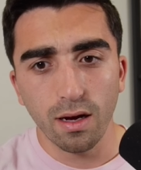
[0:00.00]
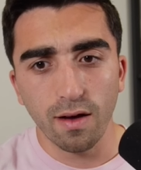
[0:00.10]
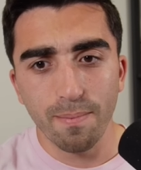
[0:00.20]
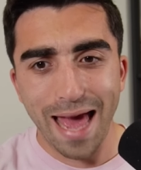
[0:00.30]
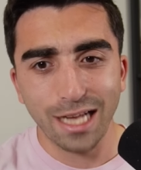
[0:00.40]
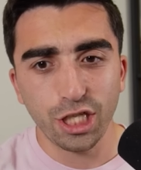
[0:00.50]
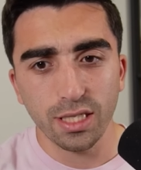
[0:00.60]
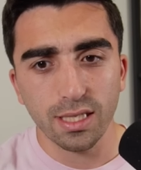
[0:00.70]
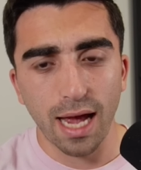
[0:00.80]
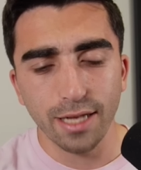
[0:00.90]

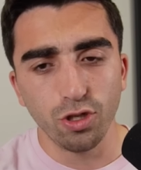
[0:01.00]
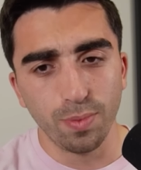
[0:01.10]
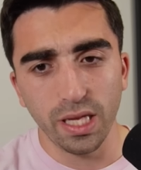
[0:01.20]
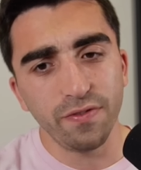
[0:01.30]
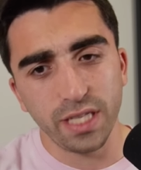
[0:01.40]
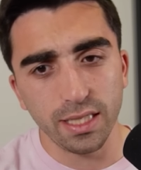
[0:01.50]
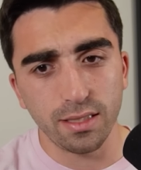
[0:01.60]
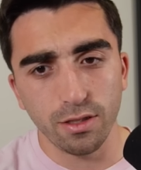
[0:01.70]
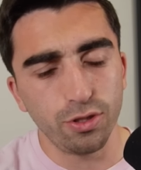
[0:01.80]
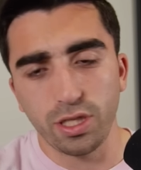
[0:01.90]
matches, I do believe
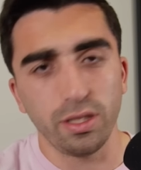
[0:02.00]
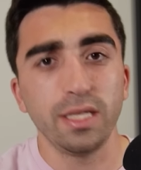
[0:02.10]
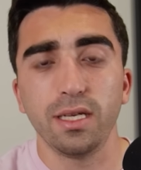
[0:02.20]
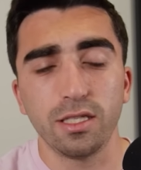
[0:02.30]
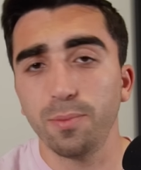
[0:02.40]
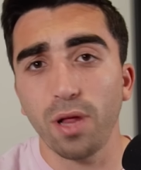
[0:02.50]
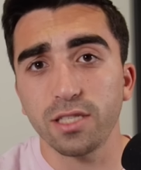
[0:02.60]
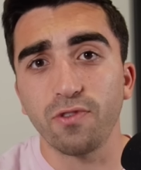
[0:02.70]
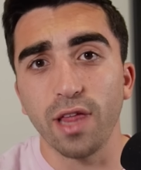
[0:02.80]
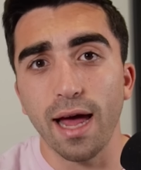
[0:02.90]
you still need TC Plus
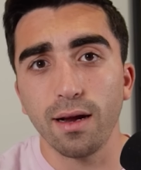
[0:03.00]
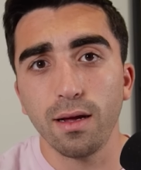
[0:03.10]
for that.